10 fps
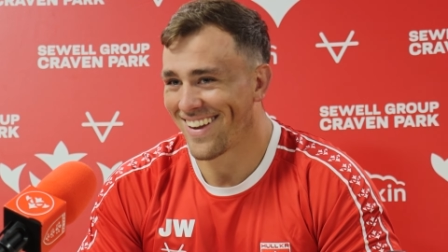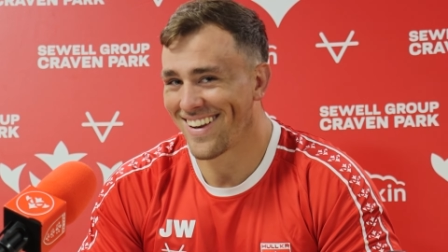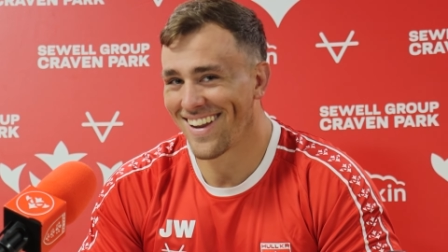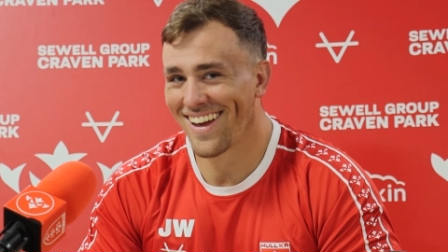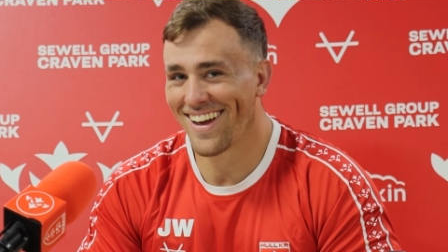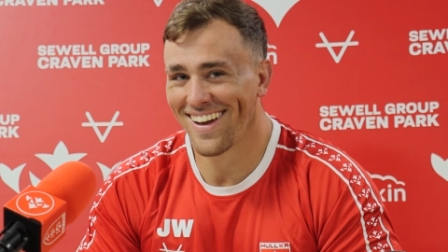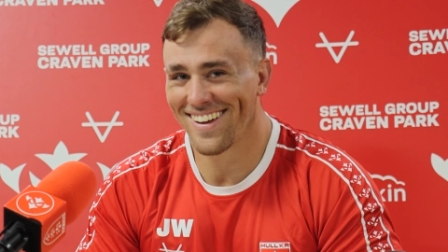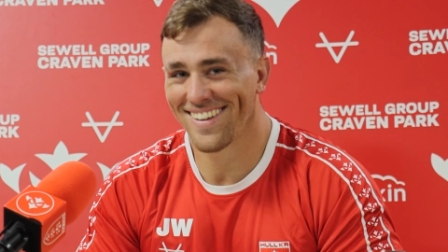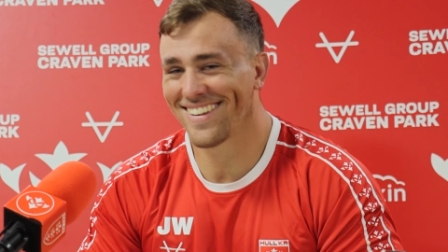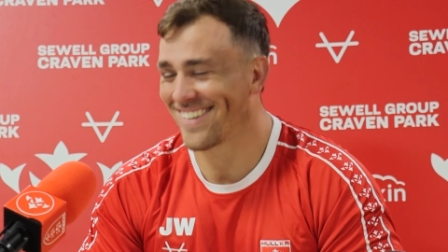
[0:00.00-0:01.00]
Nah,
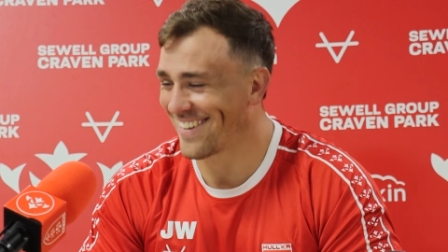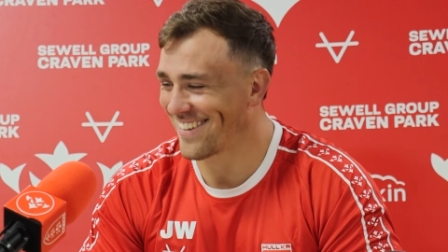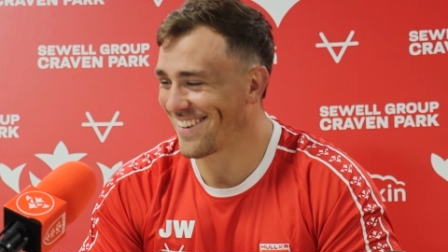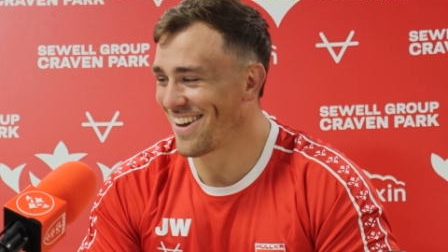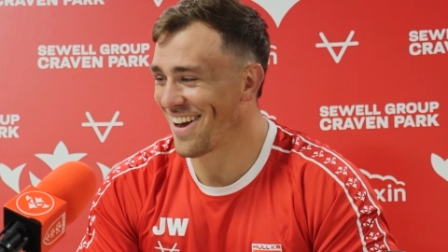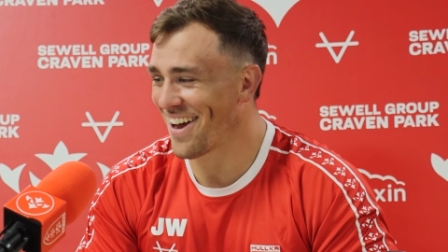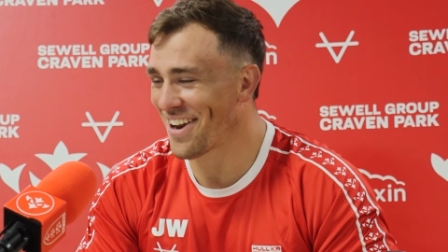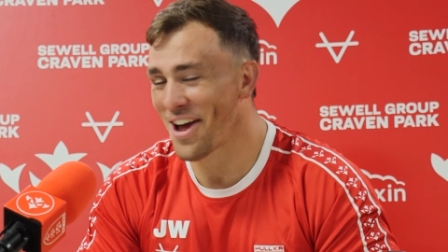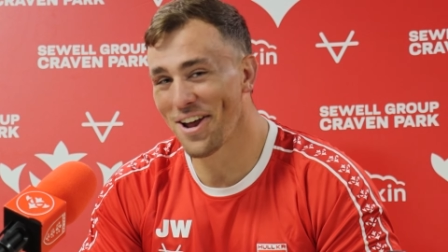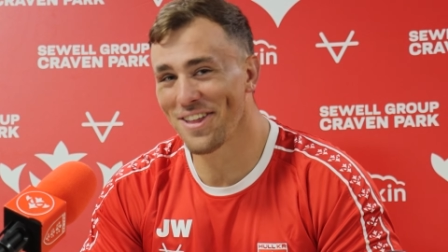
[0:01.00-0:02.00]
no, I
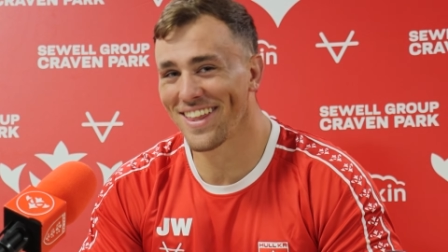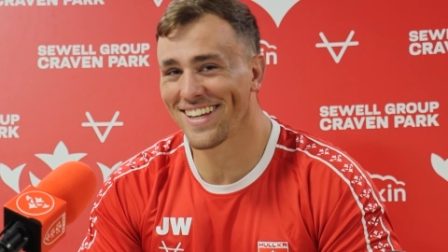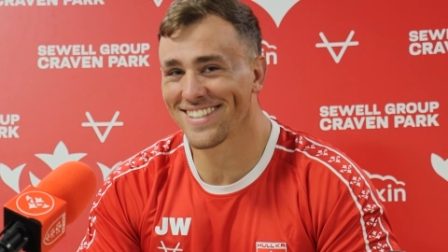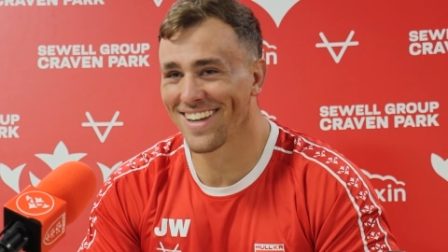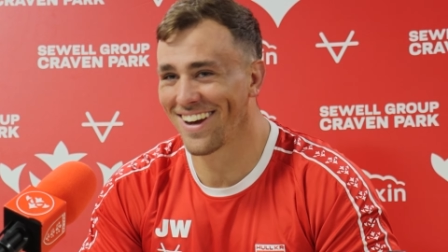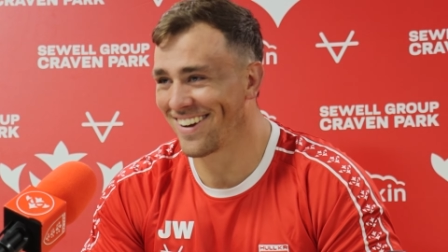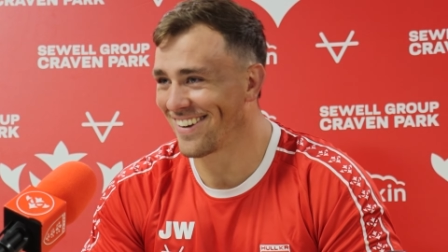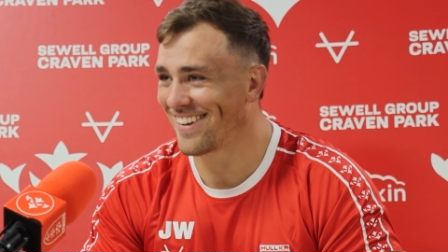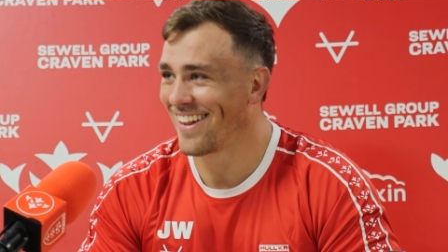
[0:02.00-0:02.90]
don't think so.